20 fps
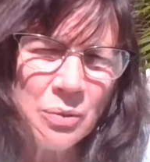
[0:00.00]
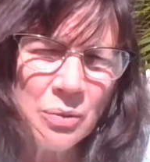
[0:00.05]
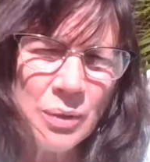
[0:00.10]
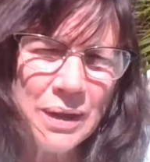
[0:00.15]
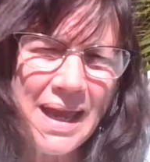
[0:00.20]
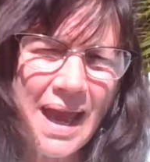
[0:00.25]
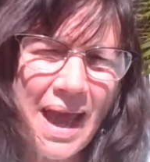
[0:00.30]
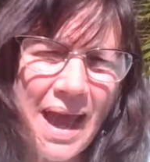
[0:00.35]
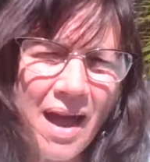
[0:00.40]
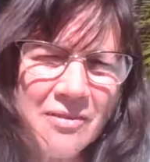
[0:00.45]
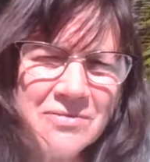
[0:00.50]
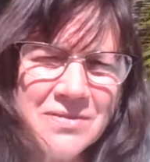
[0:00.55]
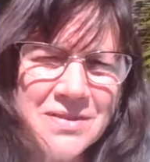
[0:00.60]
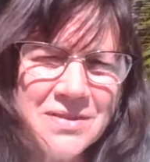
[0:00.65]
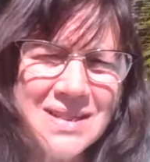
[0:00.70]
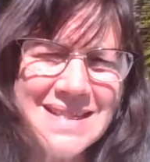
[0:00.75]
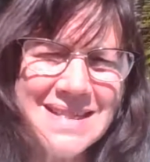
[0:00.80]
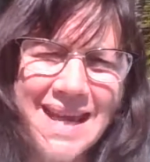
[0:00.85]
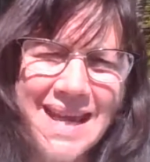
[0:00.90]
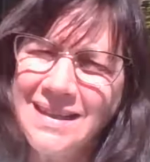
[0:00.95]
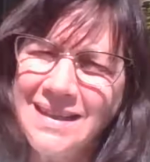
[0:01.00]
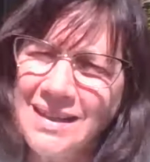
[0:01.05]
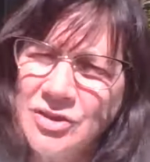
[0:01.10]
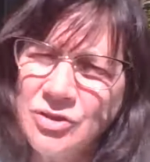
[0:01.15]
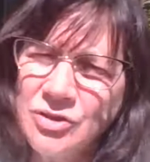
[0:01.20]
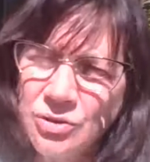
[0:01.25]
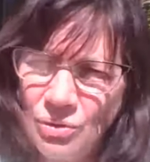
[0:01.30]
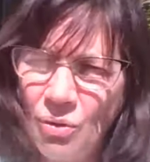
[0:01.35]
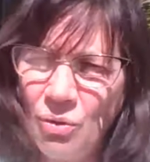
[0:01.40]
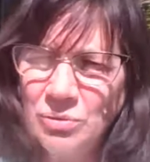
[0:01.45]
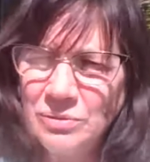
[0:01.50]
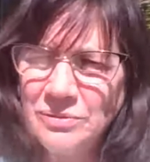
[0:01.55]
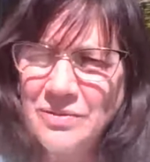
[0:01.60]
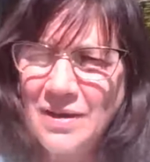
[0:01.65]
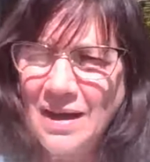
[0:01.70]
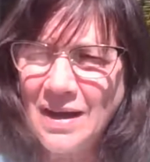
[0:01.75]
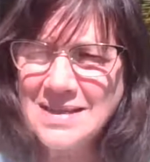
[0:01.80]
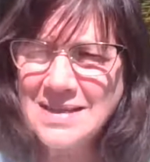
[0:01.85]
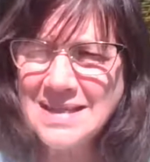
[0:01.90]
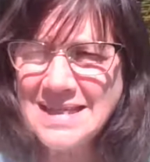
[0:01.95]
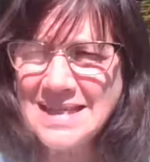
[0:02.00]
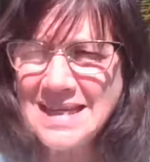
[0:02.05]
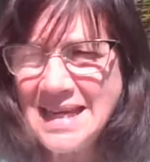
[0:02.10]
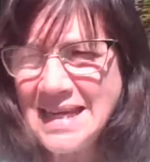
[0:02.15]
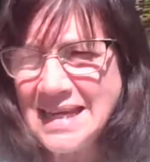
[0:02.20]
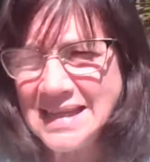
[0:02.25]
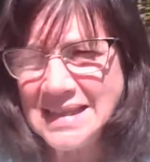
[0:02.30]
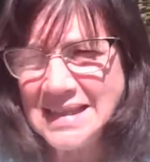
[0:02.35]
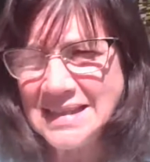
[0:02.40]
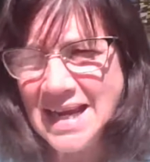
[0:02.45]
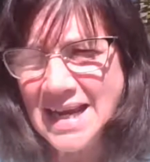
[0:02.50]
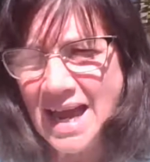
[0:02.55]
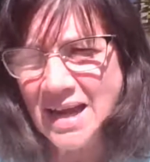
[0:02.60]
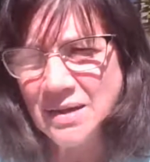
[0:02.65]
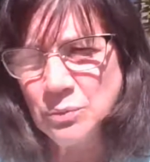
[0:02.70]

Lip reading: we have to take control of our singing.